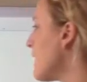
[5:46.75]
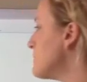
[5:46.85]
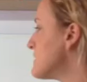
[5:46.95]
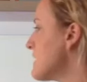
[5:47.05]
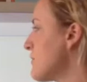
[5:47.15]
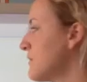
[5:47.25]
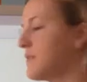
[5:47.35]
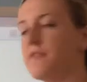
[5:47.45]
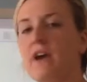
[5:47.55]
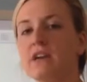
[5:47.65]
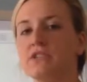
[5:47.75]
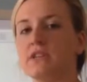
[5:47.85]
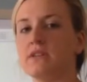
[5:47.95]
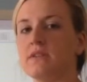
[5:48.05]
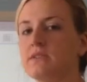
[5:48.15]
I'm just left with the
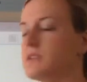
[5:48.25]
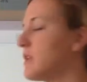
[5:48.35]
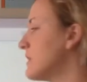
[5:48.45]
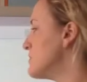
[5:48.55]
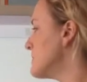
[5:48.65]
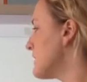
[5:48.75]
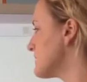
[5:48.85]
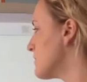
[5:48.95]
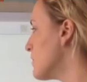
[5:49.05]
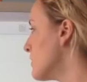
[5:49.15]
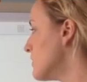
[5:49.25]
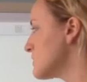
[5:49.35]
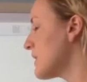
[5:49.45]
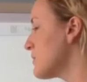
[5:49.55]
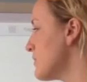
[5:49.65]
fraction to turn into a decimal.
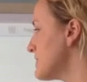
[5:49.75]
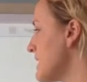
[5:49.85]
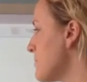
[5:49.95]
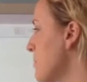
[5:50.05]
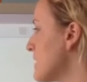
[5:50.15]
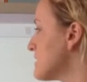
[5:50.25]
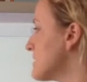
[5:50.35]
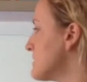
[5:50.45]
So I go through the same process,